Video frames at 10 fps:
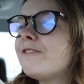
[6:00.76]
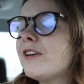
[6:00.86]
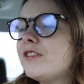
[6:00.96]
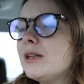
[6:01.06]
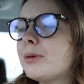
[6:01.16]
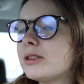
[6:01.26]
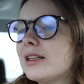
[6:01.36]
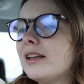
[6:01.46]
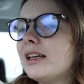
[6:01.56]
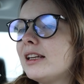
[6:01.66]

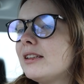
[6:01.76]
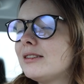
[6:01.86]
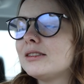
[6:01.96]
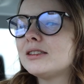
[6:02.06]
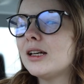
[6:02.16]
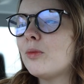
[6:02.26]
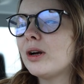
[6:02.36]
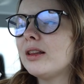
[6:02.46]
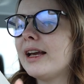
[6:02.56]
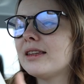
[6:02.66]
50% in,
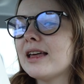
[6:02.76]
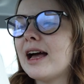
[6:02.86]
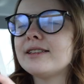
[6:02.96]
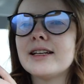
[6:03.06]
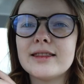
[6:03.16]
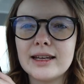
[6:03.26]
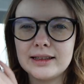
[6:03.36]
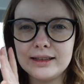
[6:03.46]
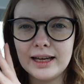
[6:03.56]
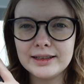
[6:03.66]
somewhere like that. And then
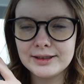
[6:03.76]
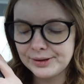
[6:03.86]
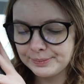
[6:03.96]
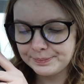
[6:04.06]
at the end.